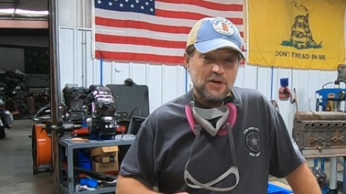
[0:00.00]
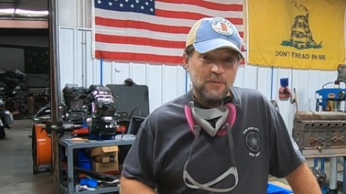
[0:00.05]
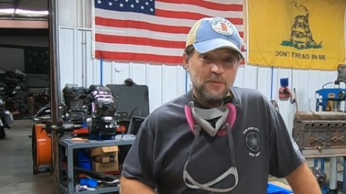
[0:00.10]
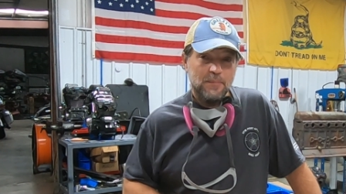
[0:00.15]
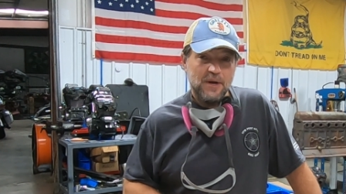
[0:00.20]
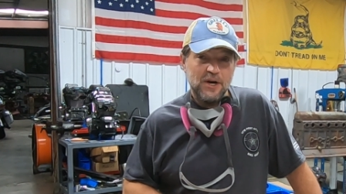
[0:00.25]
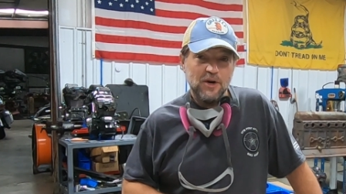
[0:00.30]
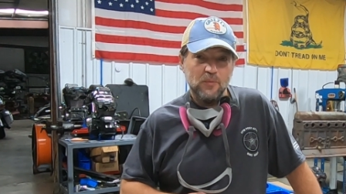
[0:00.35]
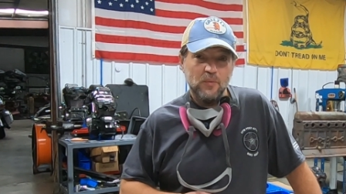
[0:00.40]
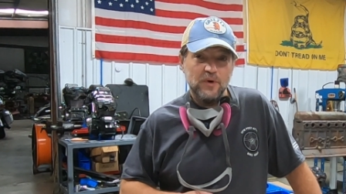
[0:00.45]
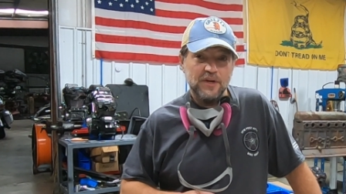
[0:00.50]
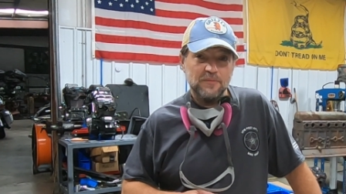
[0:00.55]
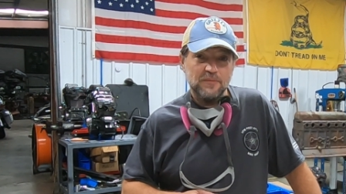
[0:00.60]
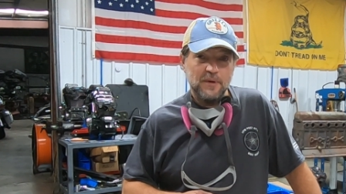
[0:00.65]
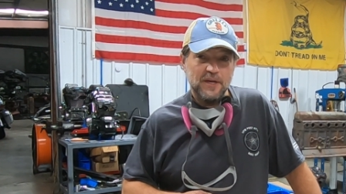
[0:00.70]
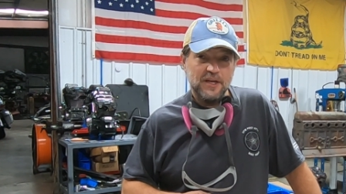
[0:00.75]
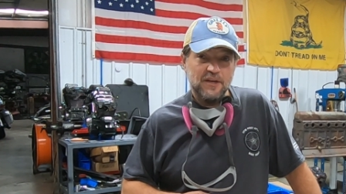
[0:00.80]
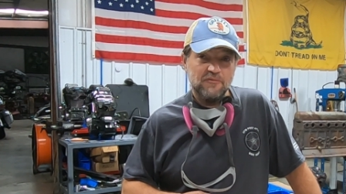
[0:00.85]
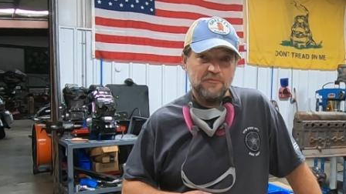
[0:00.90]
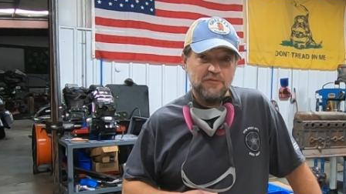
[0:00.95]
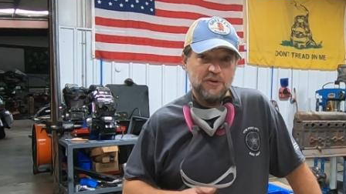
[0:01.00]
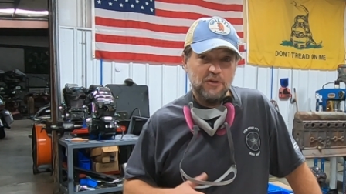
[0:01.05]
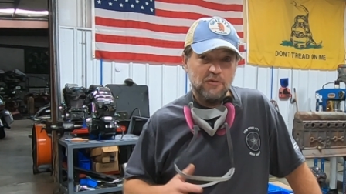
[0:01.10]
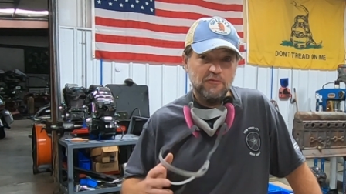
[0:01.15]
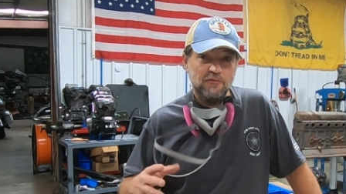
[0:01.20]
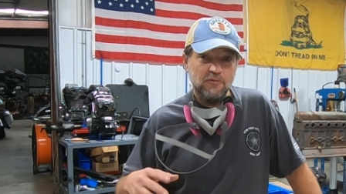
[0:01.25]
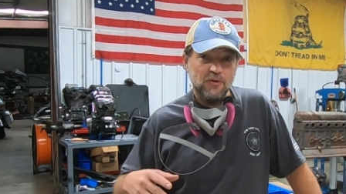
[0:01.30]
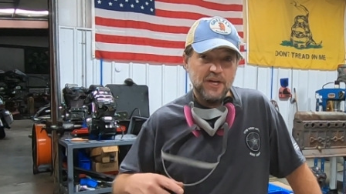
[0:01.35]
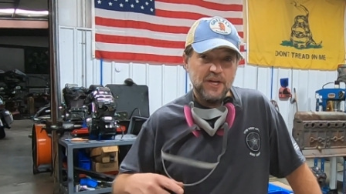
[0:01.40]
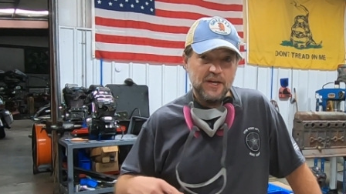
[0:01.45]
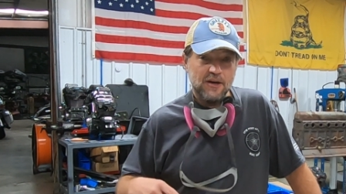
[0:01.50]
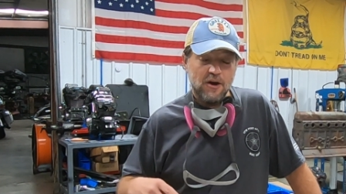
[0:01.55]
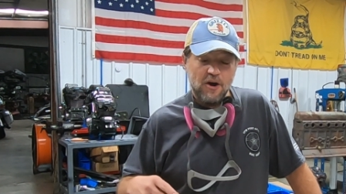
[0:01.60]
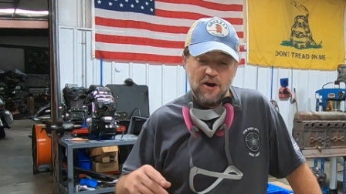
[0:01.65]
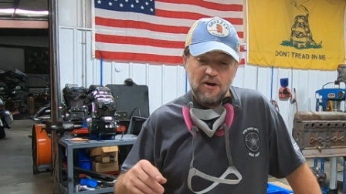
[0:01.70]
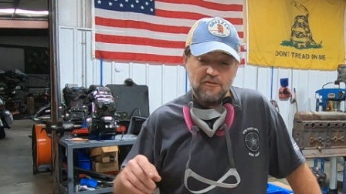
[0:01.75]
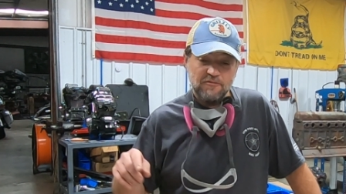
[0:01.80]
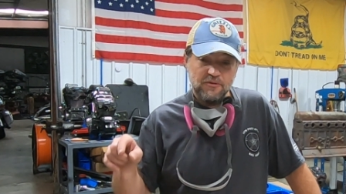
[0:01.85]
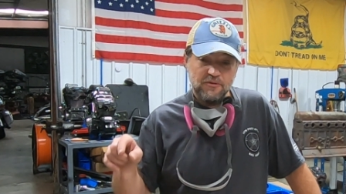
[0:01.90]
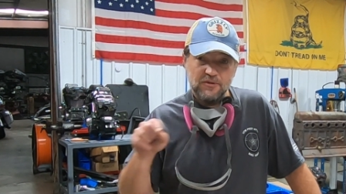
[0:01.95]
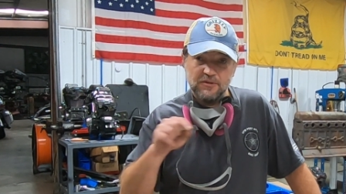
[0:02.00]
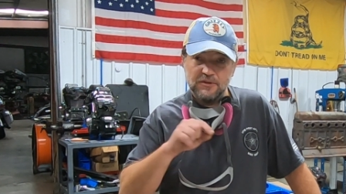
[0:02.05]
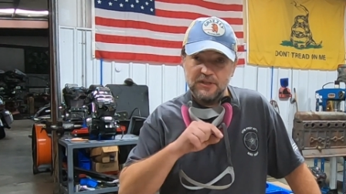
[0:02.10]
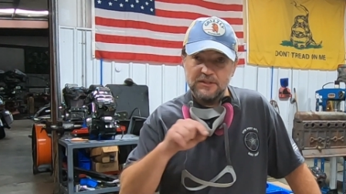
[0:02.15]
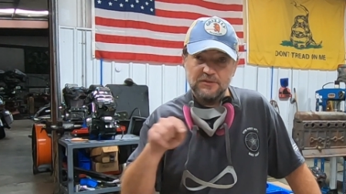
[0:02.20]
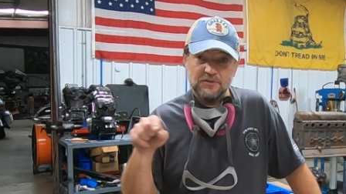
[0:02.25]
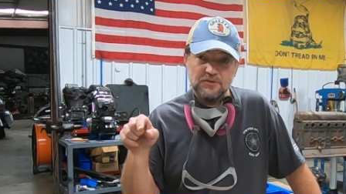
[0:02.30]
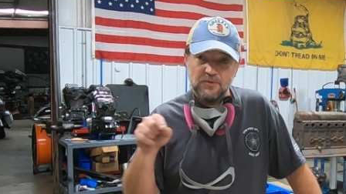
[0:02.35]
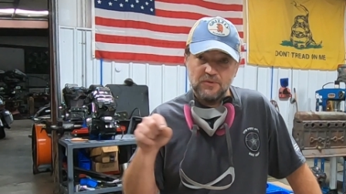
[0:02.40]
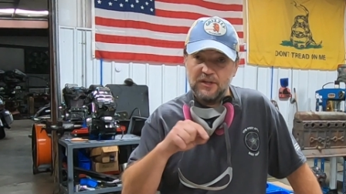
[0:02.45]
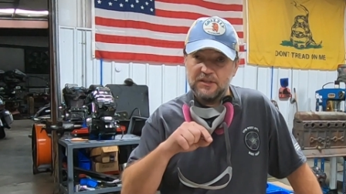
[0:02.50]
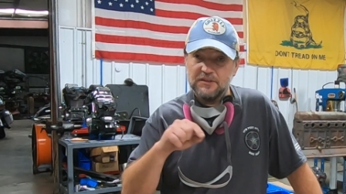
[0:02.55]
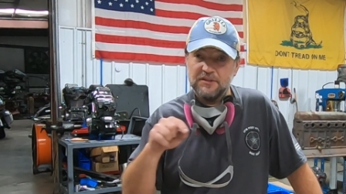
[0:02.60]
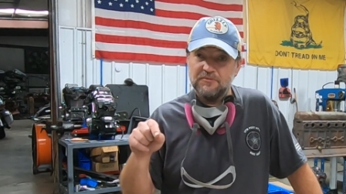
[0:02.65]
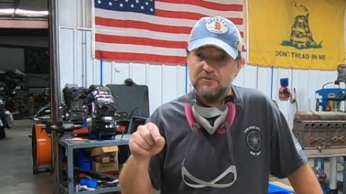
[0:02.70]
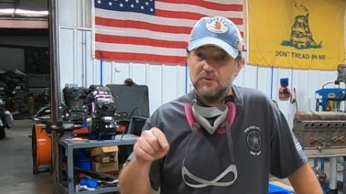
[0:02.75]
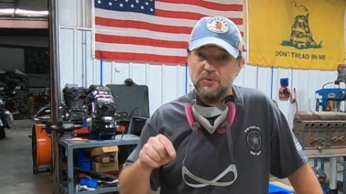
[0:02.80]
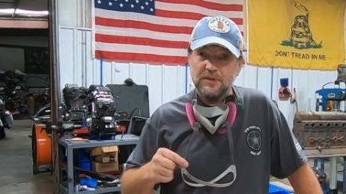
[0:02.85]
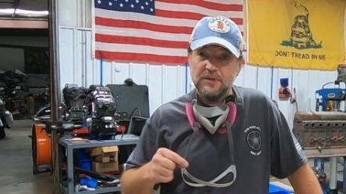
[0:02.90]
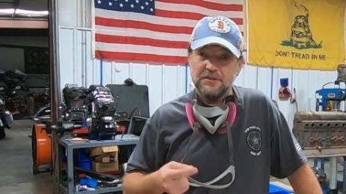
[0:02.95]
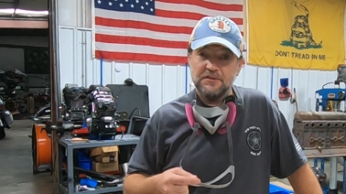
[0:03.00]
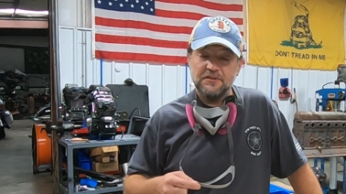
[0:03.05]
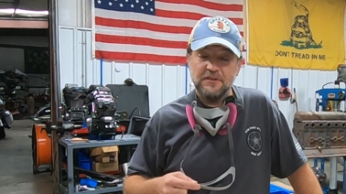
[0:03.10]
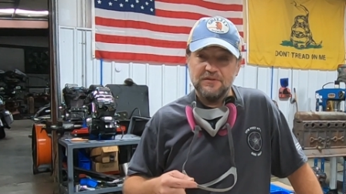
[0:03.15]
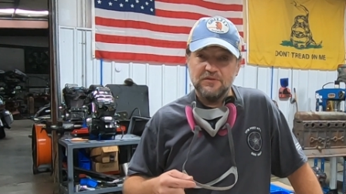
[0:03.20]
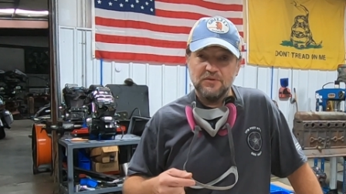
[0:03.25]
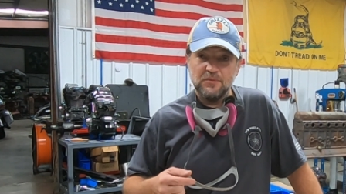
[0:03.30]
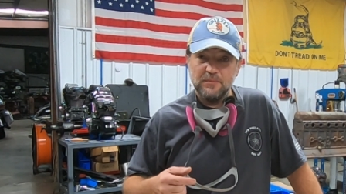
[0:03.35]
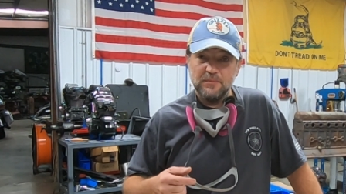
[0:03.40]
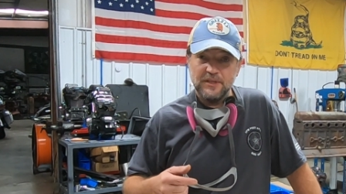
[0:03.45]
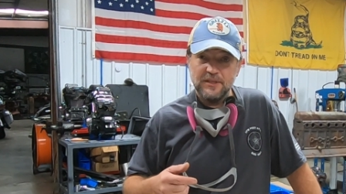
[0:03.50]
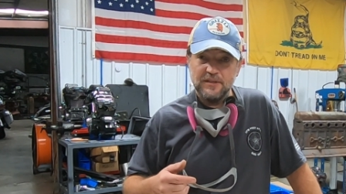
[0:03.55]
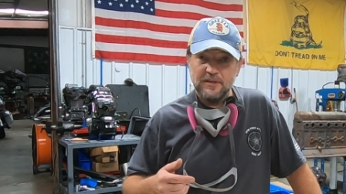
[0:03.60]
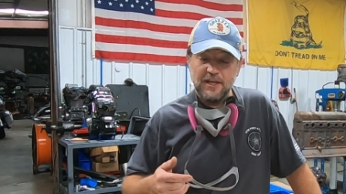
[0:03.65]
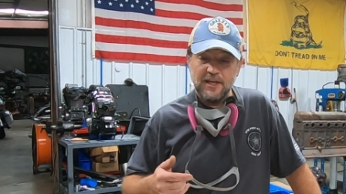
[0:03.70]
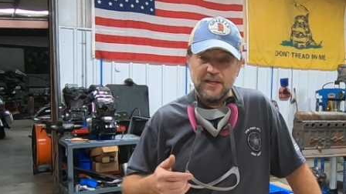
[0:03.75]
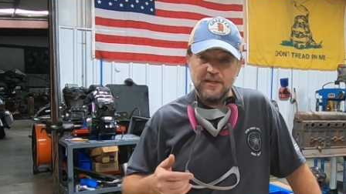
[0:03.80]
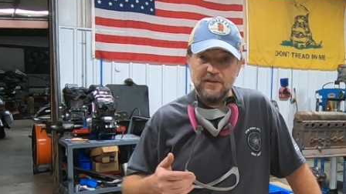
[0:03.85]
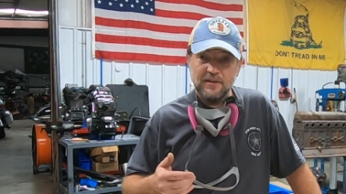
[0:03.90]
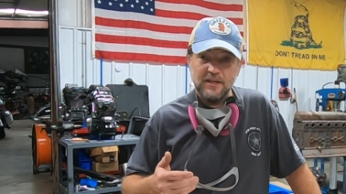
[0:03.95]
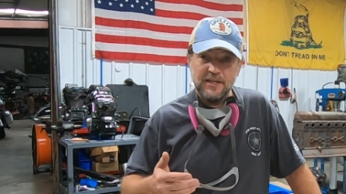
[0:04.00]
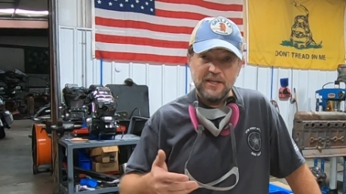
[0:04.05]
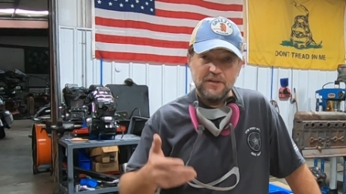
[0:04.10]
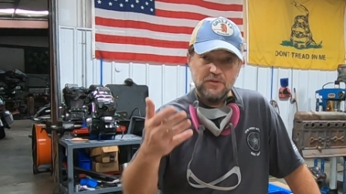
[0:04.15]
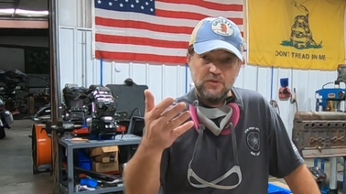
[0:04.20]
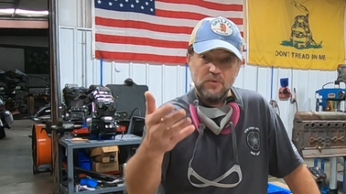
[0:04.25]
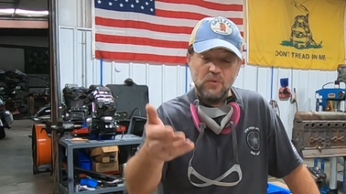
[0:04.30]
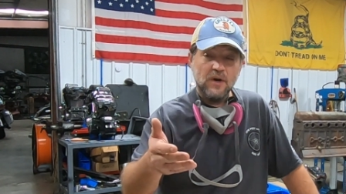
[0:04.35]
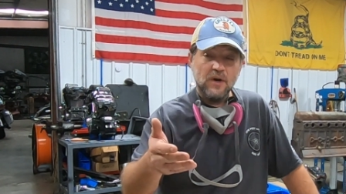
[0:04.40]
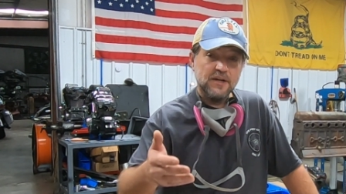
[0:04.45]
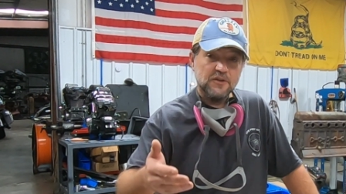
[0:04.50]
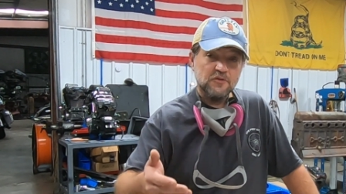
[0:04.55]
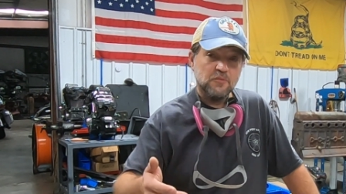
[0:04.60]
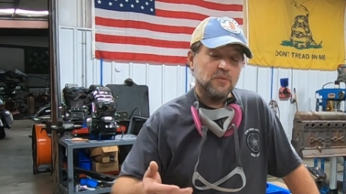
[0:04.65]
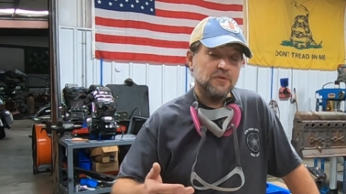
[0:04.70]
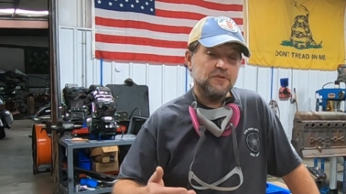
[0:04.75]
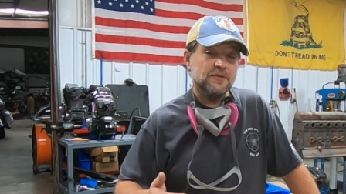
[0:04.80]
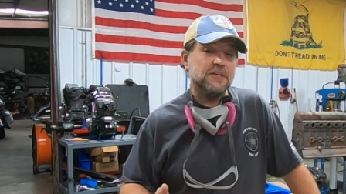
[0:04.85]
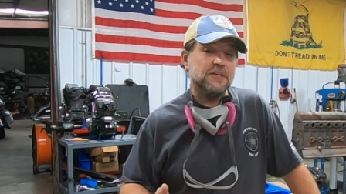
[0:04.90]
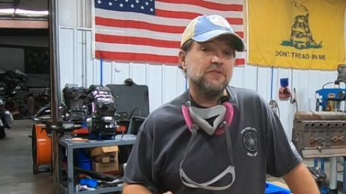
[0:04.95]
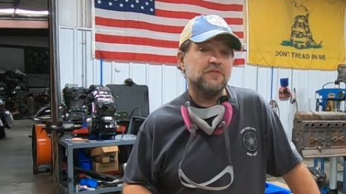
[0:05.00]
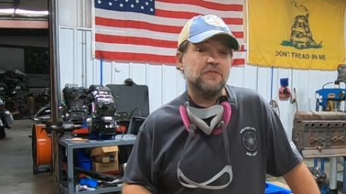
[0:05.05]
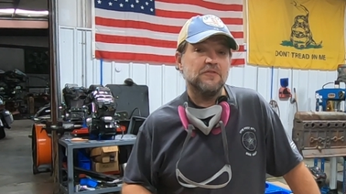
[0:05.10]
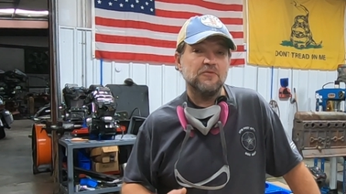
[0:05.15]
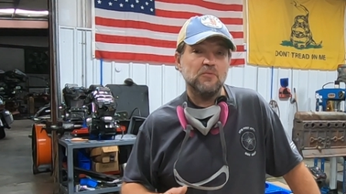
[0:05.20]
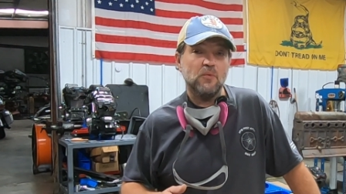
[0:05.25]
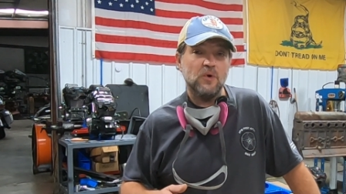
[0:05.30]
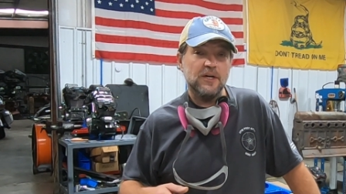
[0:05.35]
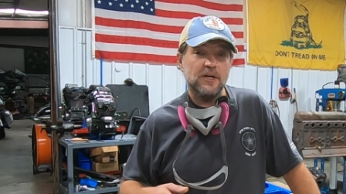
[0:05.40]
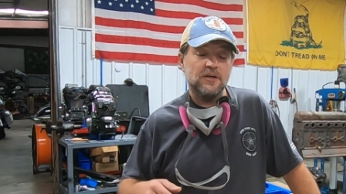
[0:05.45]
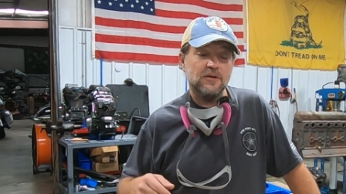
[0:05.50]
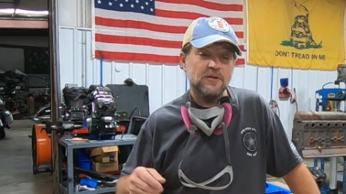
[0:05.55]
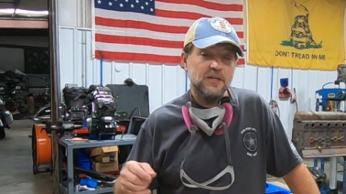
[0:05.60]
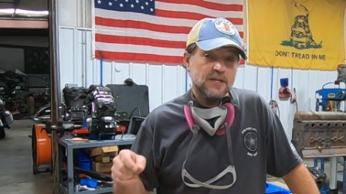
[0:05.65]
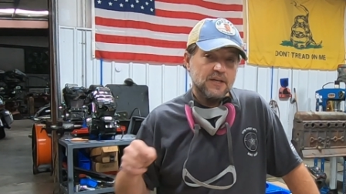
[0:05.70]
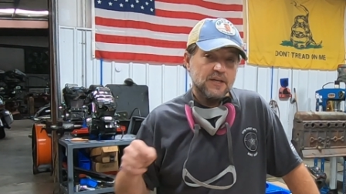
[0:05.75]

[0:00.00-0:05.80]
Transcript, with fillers: bear with me and feel free to offer constructive criticism and, and lend your expertise as well